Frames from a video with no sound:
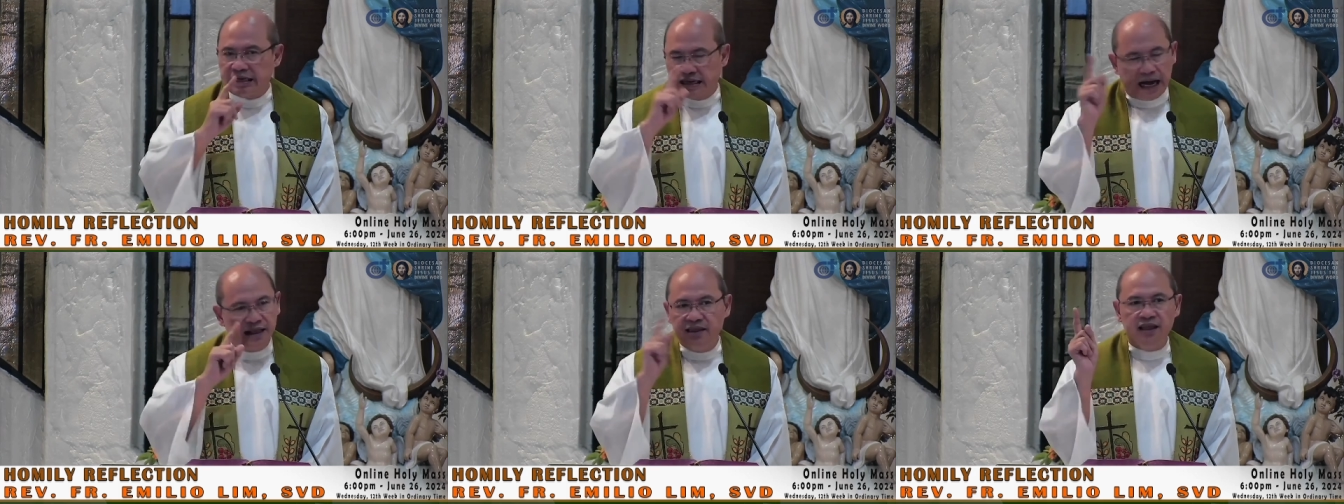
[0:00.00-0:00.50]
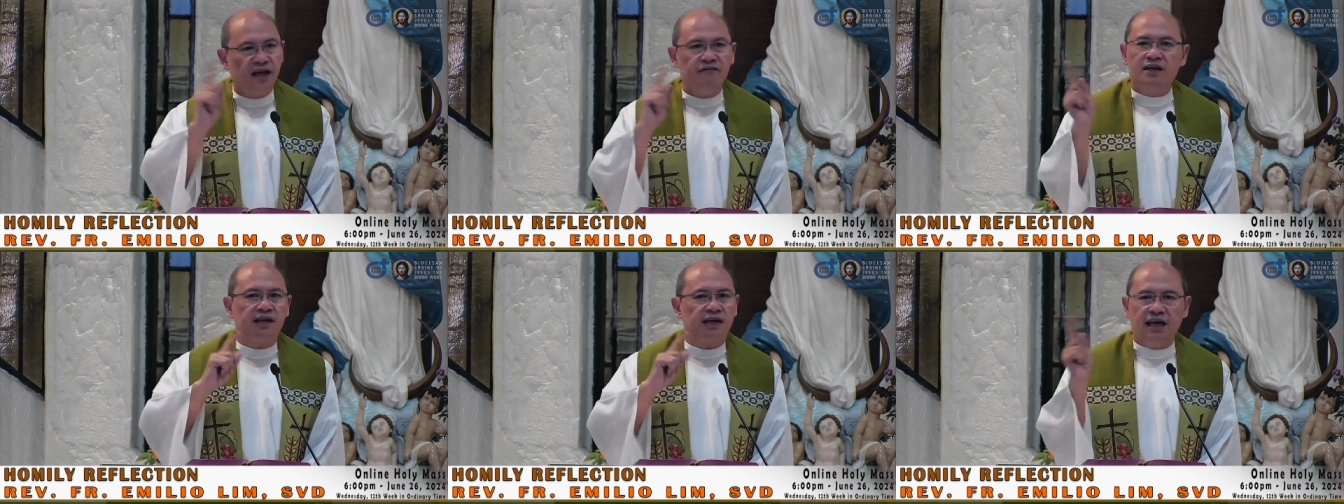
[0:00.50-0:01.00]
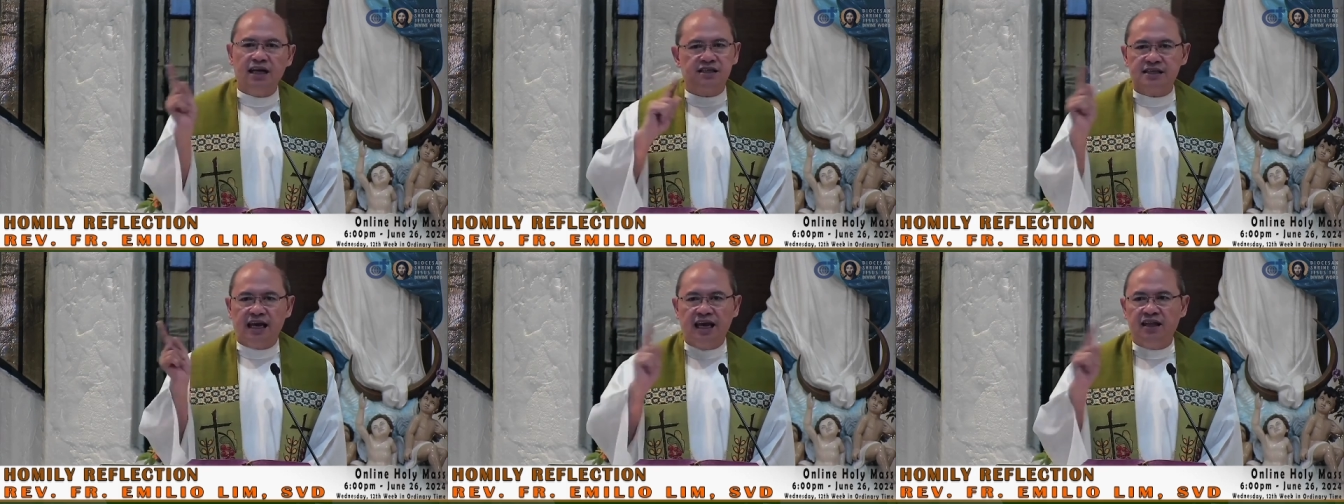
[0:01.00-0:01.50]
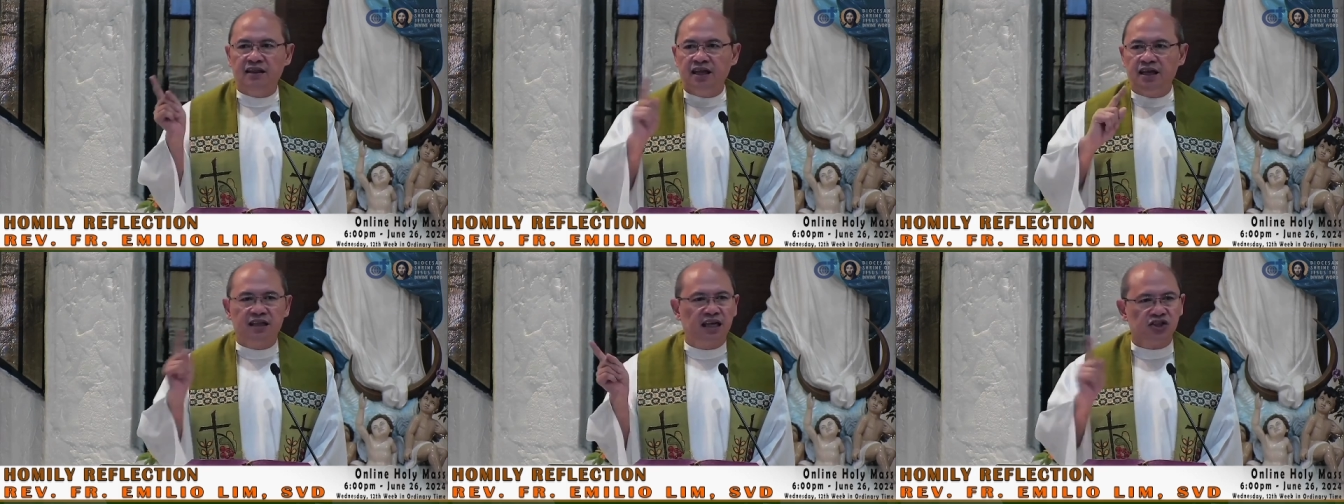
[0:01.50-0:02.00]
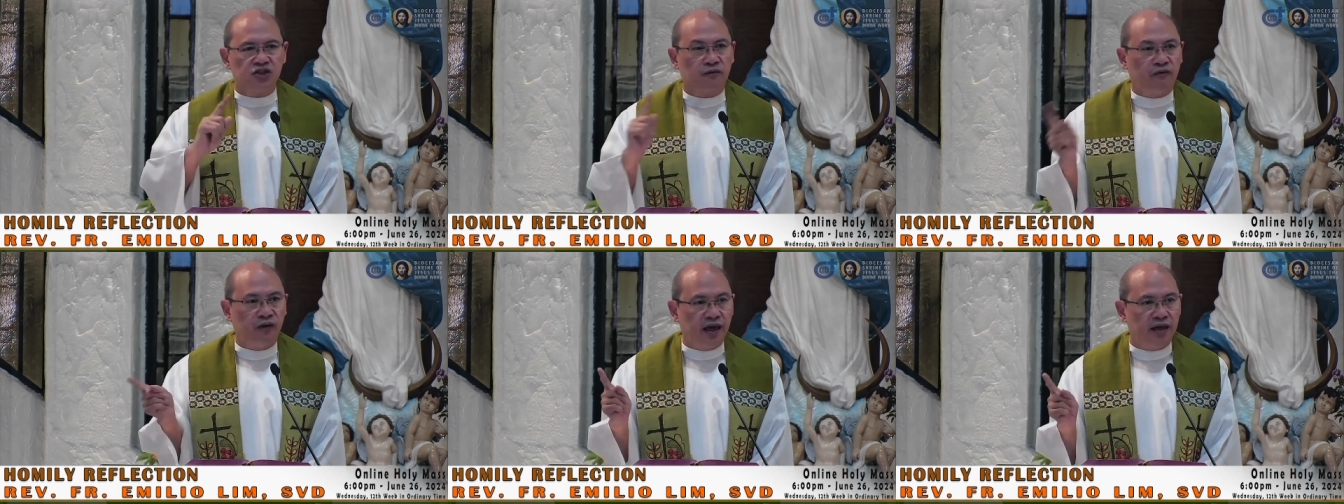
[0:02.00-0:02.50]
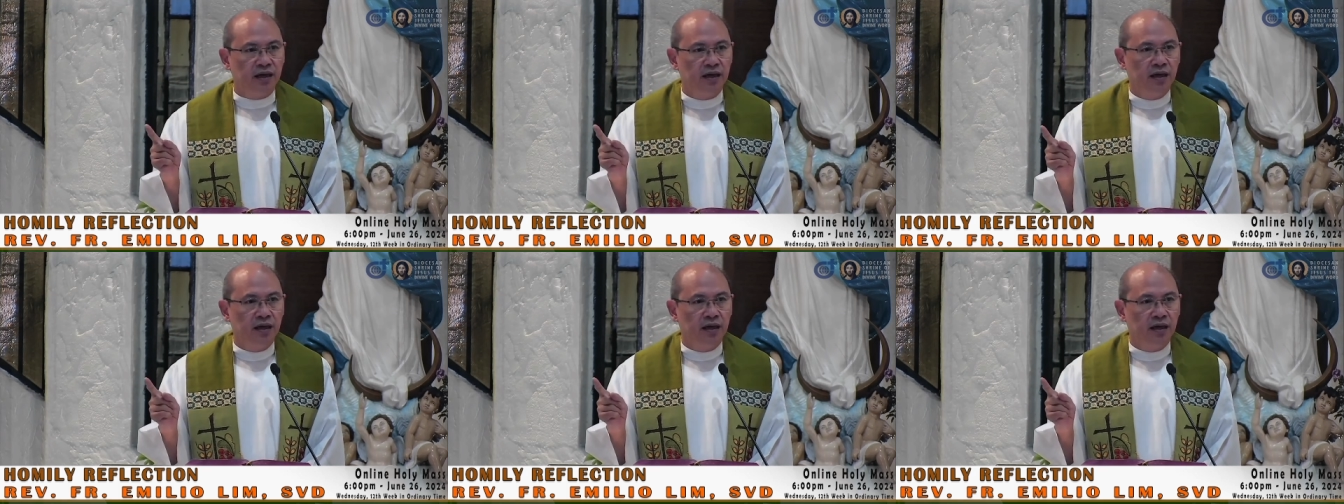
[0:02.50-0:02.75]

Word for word: God never creates anything that's fake.